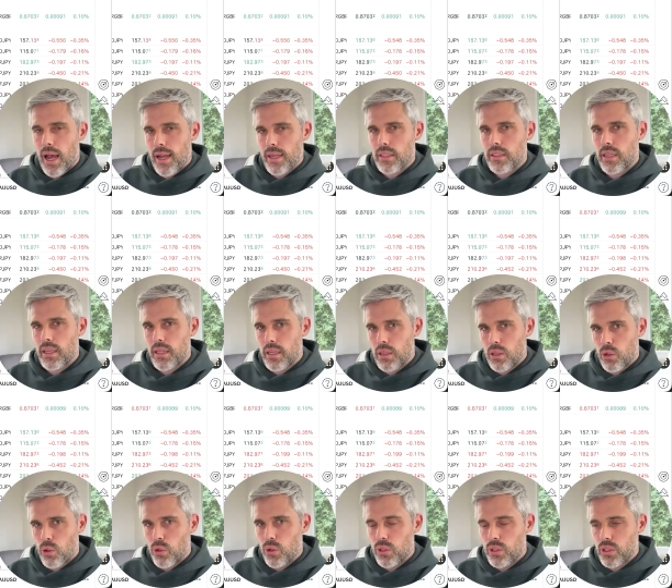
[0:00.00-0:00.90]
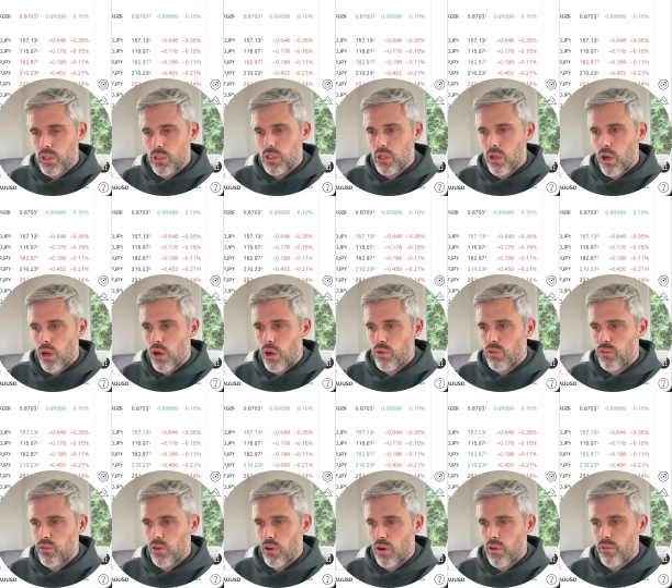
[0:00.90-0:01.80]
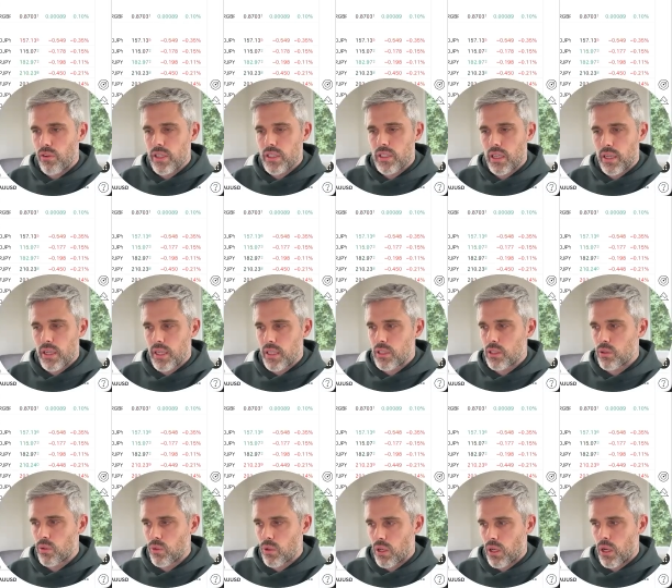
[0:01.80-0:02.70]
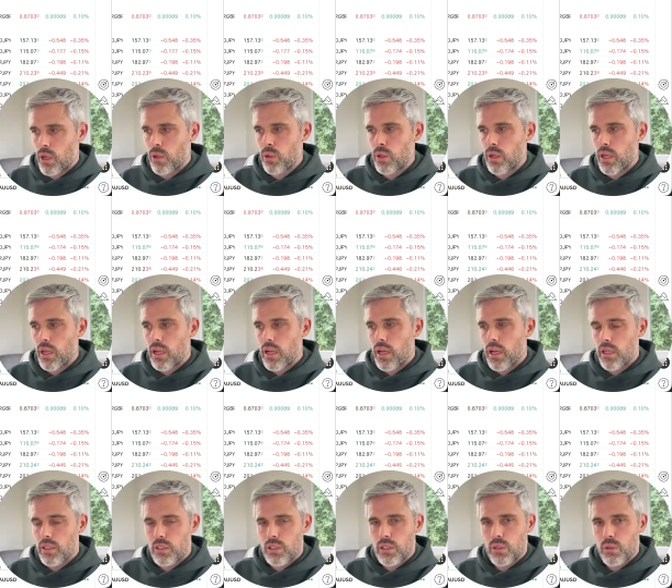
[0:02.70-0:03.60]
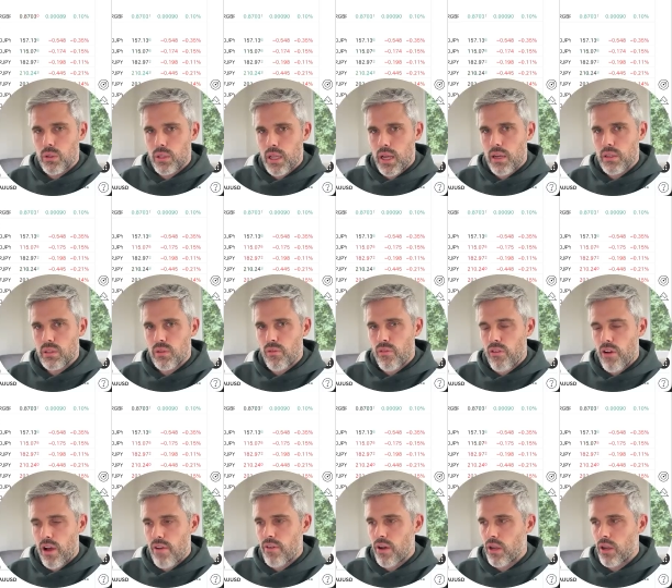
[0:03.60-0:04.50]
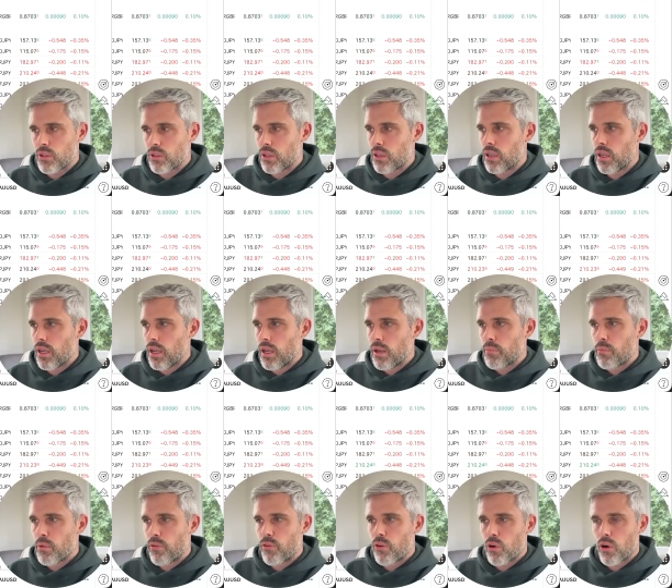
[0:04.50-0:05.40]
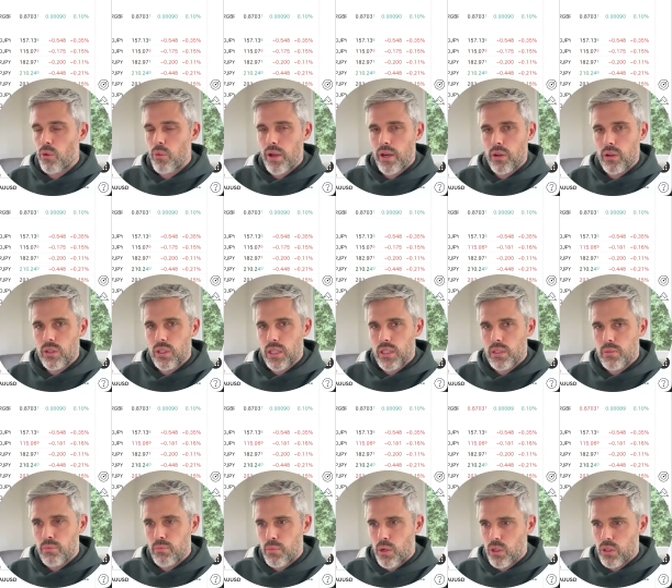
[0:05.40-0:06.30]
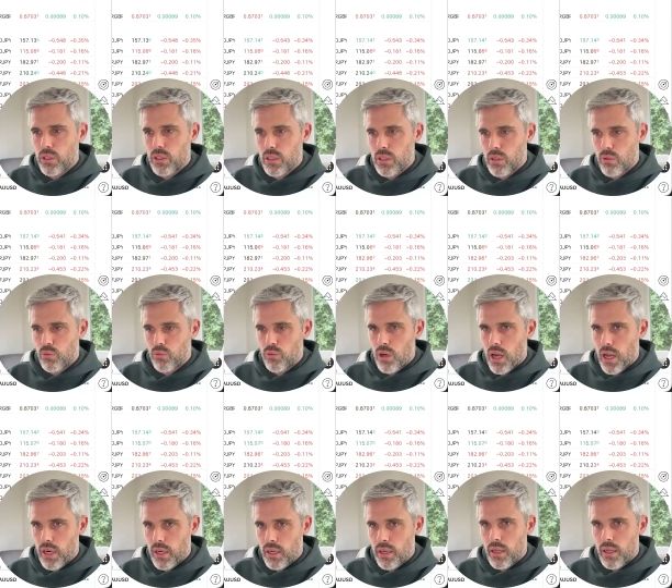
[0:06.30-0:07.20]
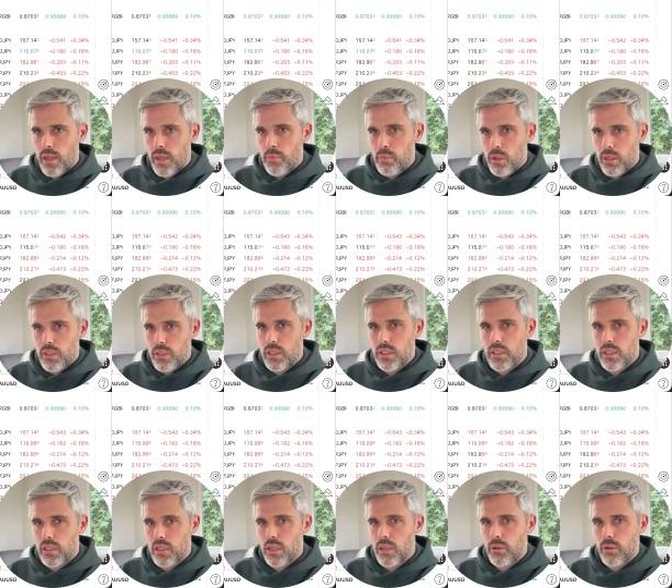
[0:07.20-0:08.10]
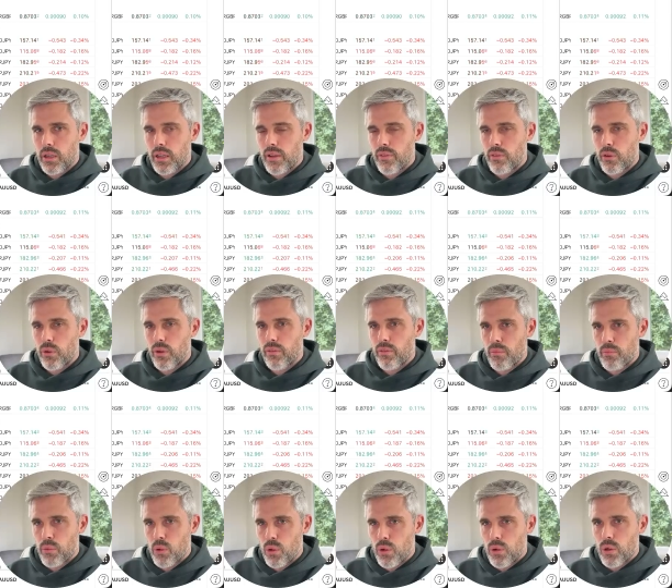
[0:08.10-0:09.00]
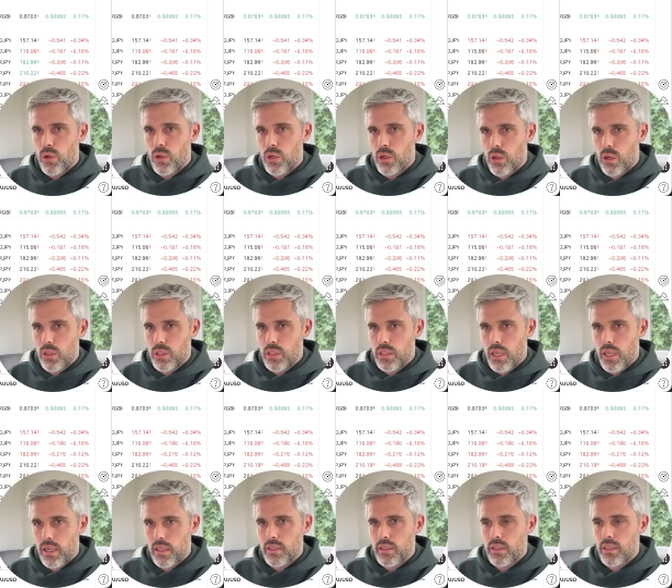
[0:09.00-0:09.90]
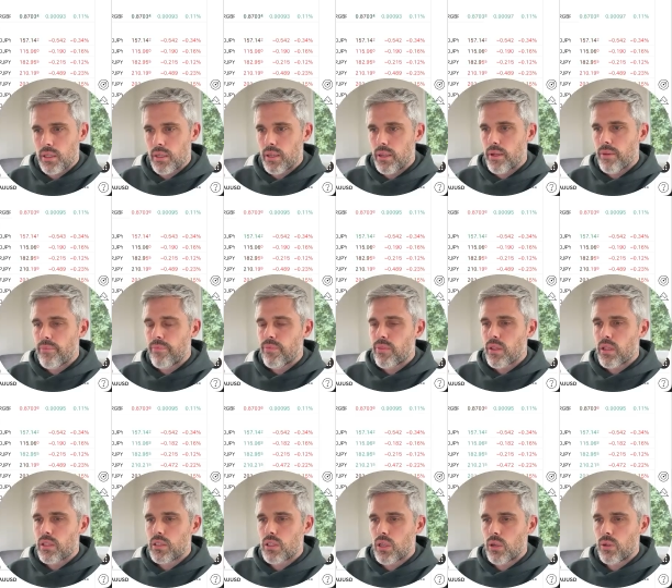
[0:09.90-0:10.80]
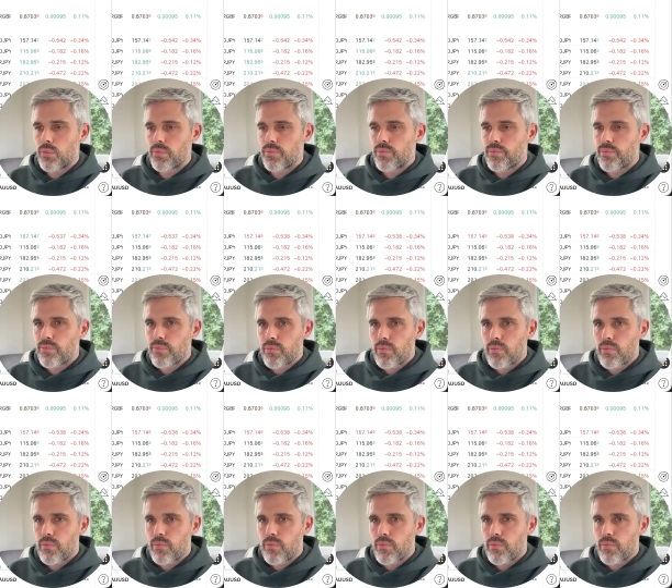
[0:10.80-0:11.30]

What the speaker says: actually launched off of its initial low at 2,500 before it went on this monster run, because this is going to give you even more context. So